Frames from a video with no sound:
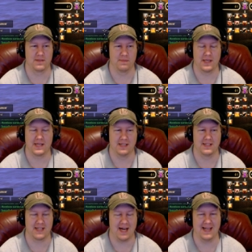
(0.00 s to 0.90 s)

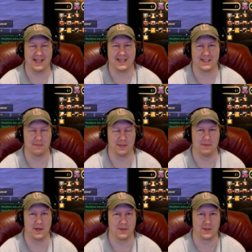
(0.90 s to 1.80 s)
because I like them the
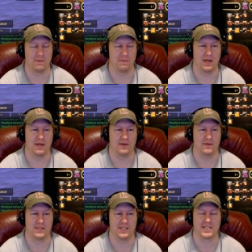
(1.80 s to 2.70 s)
most.
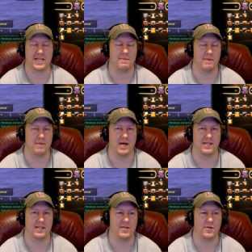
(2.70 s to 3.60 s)
But just keep in
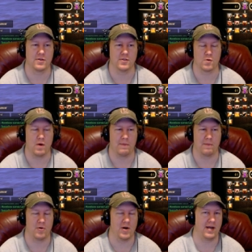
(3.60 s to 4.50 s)
mind that you can swap
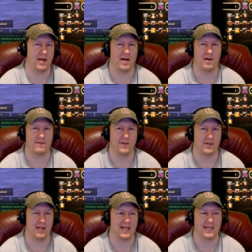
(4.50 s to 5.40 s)
them around however
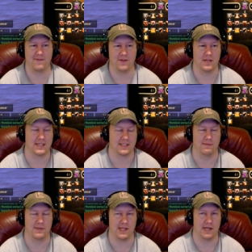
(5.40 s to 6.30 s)
you like if you like
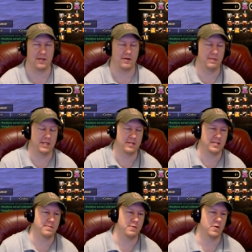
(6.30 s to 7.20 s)
some of the other
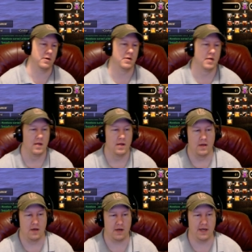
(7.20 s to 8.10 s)
abilities more.
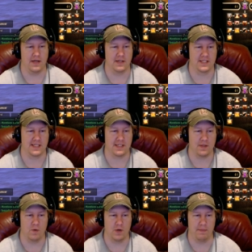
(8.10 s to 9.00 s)
Alright, our
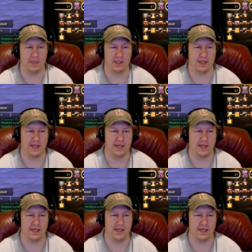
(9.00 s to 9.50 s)
61 ability